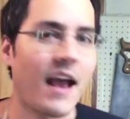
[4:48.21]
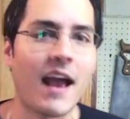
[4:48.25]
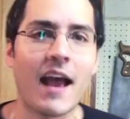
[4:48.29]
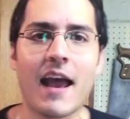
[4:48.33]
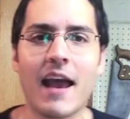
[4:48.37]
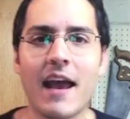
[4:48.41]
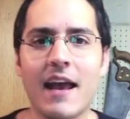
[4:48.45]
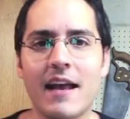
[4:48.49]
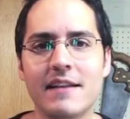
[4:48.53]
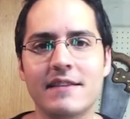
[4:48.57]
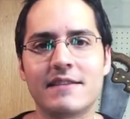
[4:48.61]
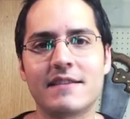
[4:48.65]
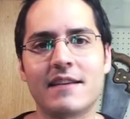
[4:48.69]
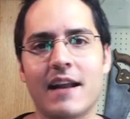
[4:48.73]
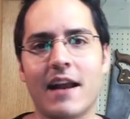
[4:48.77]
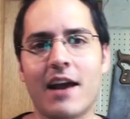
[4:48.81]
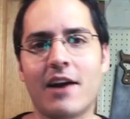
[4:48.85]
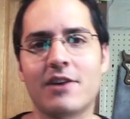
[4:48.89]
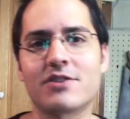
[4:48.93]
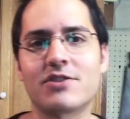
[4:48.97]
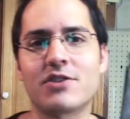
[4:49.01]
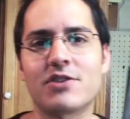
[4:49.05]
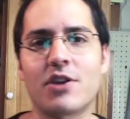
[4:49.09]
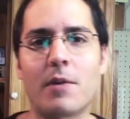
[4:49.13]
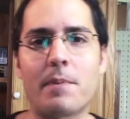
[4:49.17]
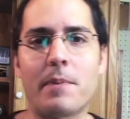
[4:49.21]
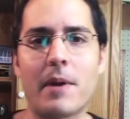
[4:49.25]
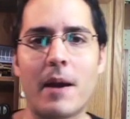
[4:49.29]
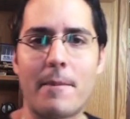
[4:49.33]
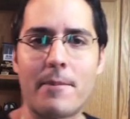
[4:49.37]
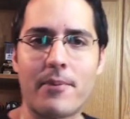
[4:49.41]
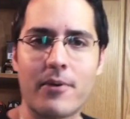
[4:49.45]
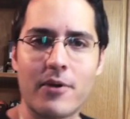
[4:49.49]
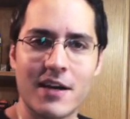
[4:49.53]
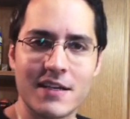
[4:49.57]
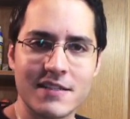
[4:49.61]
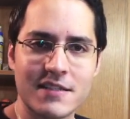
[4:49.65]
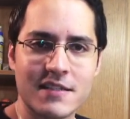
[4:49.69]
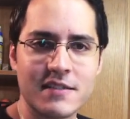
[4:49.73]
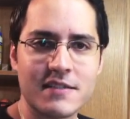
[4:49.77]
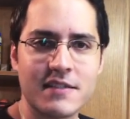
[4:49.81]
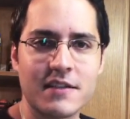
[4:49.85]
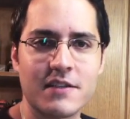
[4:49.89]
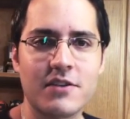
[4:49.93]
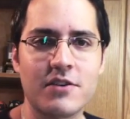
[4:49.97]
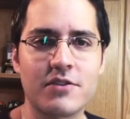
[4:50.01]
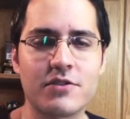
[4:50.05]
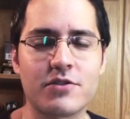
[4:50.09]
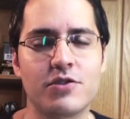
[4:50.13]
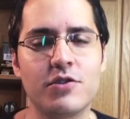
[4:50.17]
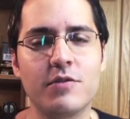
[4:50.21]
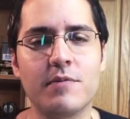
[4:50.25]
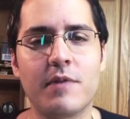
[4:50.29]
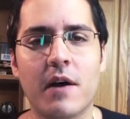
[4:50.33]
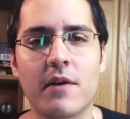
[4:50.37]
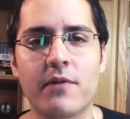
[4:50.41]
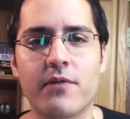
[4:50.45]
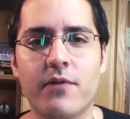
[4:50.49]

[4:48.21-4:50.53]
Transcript: And today I'll start by processing those two by